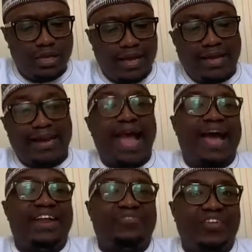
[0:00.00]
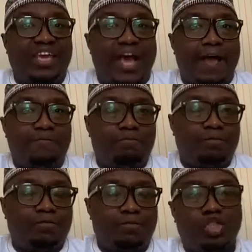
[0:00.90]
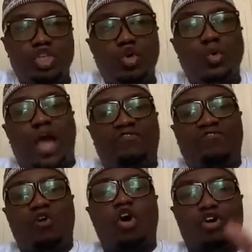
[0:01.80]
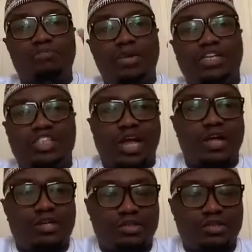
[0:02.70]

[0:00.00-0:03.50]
The Hanafiya, we have 4 major